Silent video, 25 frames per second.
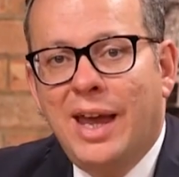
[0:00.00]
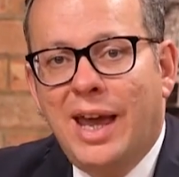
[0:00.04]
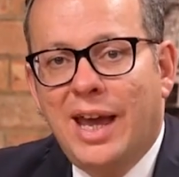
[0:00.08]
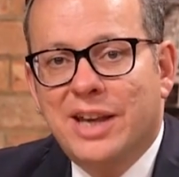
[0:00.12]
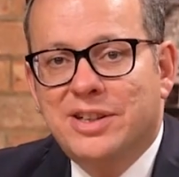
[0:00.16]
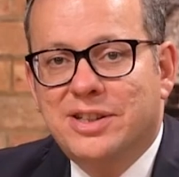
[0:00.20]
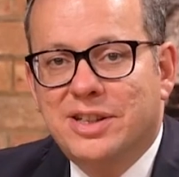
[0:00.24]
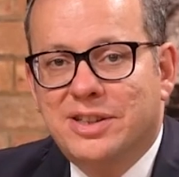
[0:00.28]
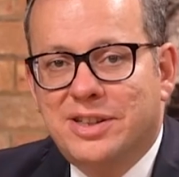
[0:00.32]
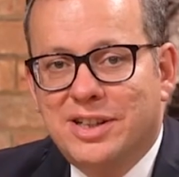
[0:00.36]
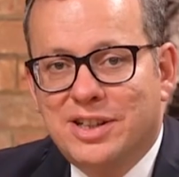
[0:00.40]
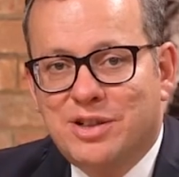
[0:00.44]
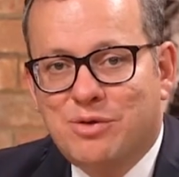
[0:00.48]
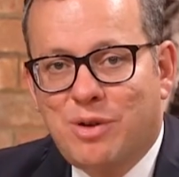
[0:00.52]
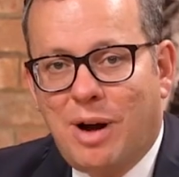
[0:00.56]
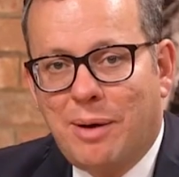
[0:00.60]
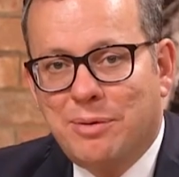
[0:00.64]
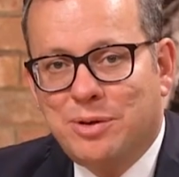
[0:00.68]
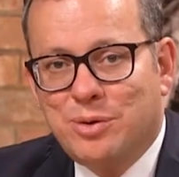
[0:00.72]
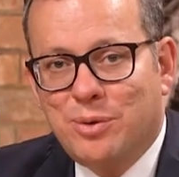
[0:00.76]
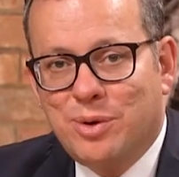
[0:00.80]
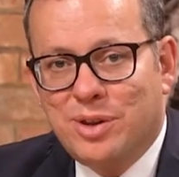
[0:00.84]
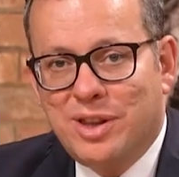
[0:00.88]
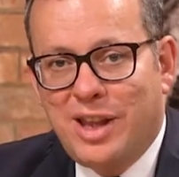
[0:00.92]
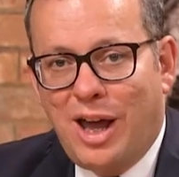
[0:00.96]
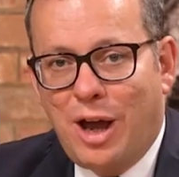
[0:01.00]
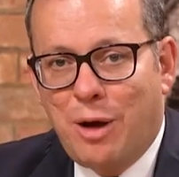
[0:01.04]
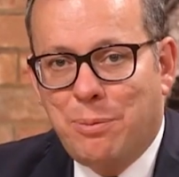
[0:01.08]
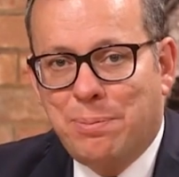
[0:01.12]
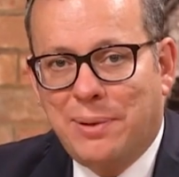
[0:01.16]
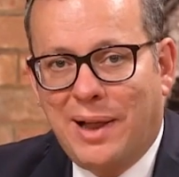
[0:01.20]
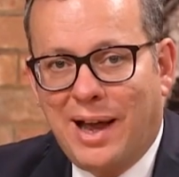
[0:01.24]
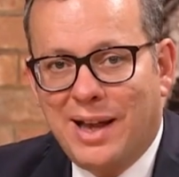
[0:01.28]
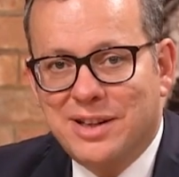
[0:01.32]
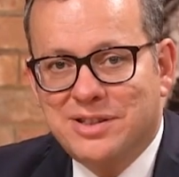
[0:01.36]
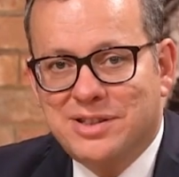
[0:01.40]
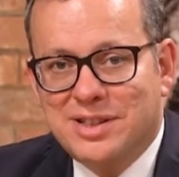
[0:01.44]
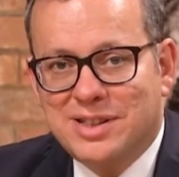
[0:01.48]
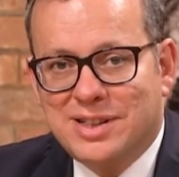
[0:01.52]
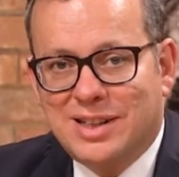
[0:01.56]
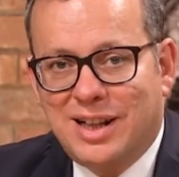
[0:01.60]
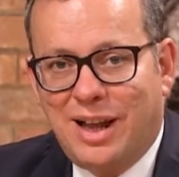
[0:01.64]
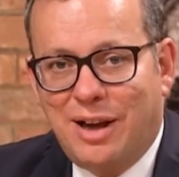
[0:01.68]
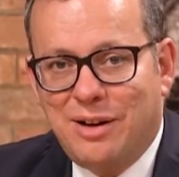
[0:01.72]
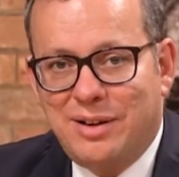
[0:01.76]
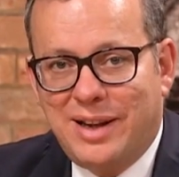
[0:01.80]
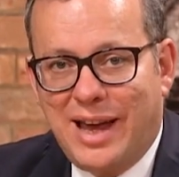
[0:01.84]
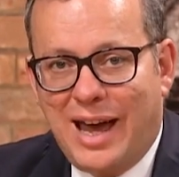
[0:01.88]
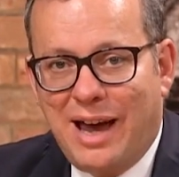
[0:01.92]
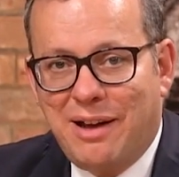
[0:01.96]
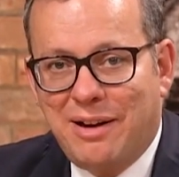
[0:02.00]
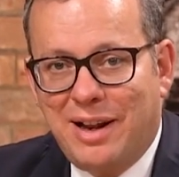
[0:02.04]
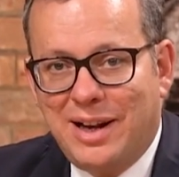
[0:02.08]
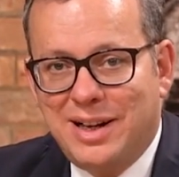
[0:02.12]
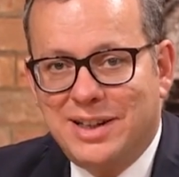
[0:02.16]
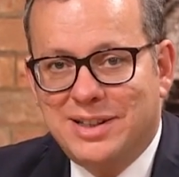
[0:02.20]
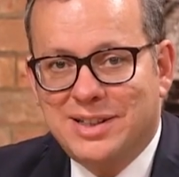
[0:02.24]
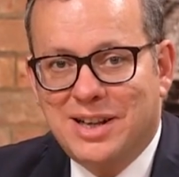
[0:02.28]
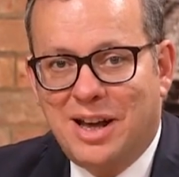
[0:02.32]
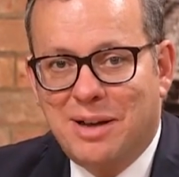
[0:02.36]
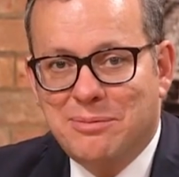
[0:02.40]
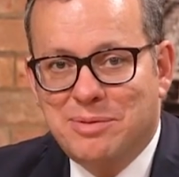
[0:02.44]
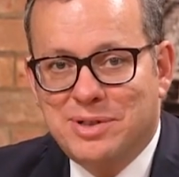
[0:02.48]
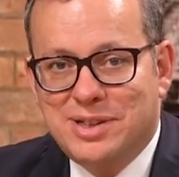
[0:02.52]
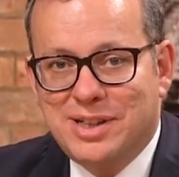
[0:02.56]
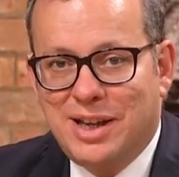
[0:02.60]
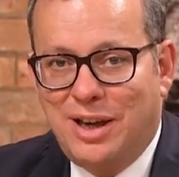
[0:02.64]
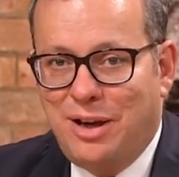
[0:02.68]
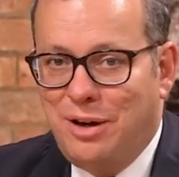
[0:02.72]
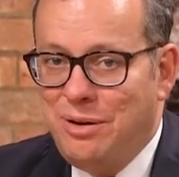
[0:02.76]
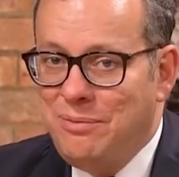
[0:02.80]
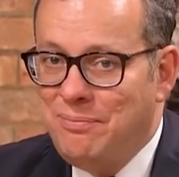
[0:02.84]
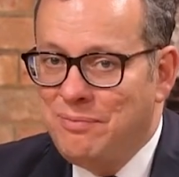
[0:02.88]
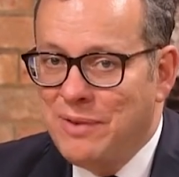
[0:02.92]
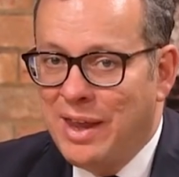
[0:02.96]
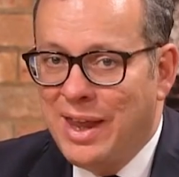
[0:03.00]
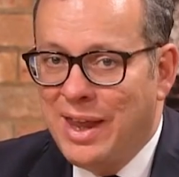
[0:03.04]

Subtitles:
It's a disruptor with no plans to slow down anytime soon,